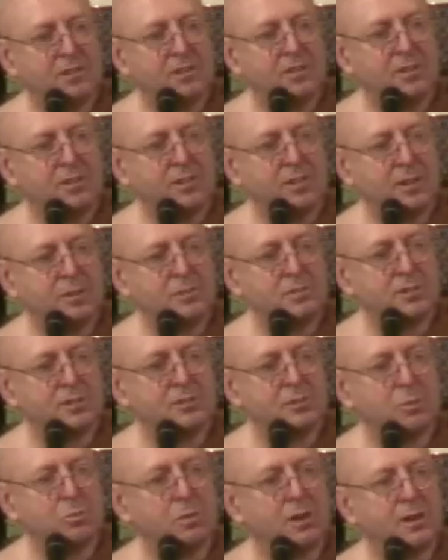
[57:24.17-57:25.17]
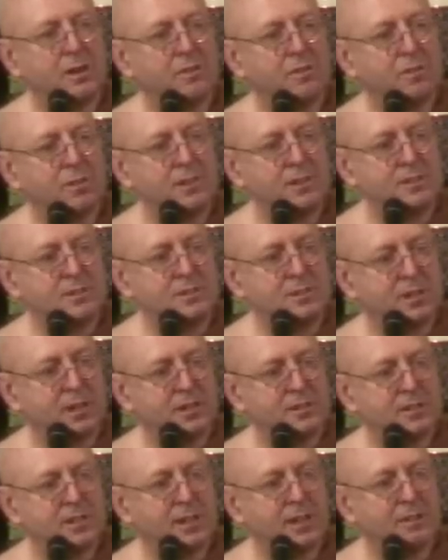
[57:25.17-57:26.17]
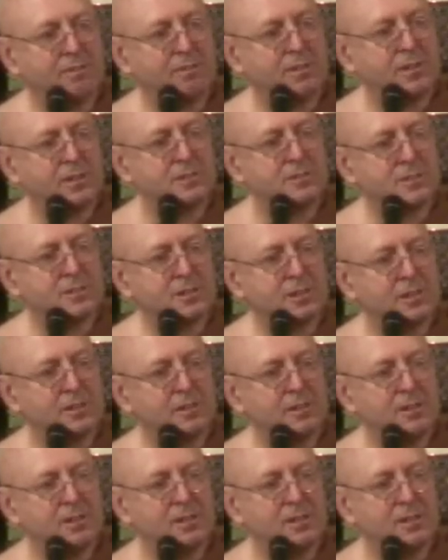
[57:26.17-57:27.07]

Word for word: That was such a wonderful insight to have years ago.